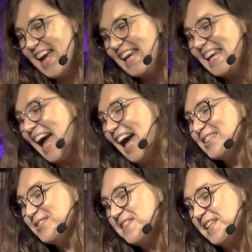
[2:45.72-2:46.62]
He
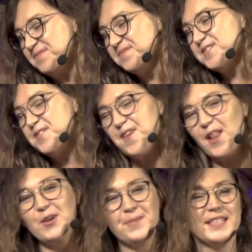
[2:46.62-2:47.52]
asked me to
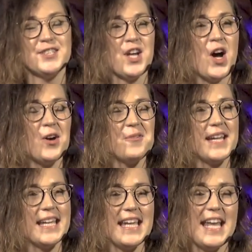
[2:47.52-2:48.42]
follow him into the
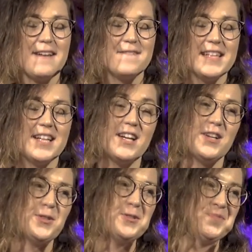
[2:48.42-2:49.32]
hallway and I think,
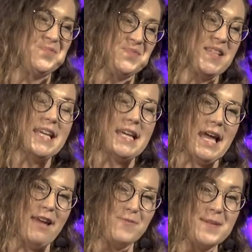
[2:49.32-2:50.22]
uh-oh,
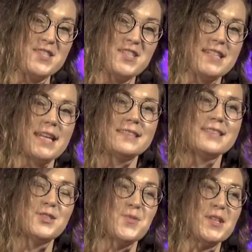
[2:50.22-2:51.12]
I've been to the
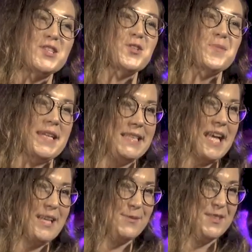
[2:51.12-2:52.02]
dentist one too many
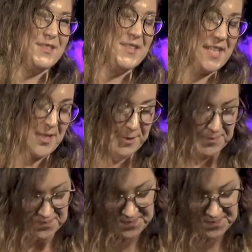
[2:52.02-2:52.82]
times this year.